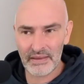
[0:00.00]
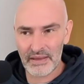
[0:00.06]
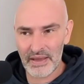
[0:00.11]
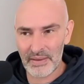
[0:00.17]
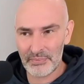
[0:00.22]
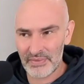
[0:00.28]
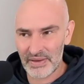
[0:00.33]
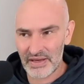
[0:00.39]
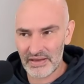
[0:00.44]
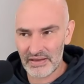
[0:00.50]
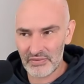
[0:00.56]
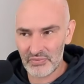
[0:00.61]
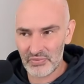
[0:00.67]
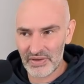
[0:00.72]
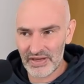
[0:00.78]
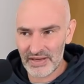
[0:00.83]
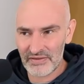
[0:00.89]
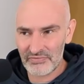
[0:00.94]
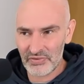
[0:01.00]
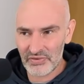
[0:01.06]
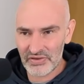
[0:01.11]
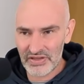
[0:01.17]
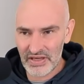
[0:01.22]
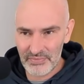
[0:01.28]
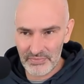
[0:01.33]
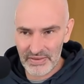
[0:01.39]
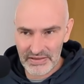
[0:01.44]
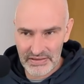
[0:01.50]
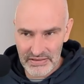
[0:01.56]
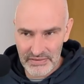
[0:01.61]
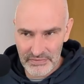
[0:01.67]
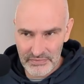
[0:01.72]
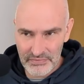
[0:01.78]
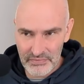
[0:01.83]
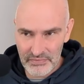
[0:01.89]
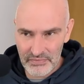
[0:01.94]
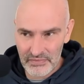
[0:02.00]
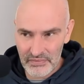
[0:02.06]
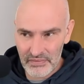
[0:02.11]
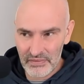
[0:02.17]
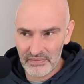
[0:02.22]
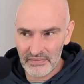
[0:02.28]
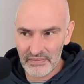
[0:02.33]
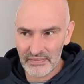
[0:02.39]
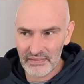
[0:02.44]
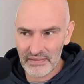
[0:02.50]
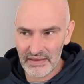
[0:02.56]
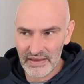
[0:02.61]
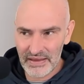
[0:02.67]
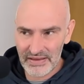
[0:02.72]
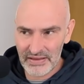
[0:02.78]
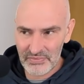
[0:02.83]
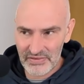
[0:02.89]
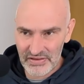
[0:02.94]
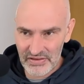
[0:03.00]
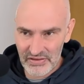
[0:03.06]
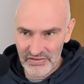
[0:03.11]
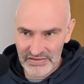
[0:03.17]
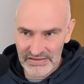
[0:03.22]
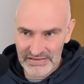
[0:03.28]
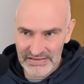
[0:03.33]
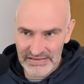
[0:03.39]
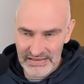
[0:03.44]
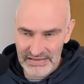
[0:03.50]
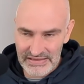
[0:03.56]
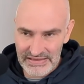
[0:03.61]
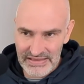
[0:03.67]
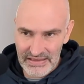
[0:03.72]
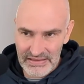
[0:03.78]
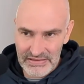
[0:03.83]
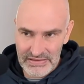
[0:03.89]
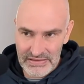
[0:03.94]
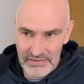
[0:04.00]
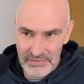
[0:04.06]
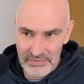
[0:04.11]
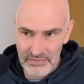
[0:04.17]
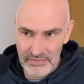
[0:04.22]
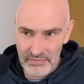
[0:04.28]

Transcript: I'm playing queen a4 checkmate. And he returns in c6.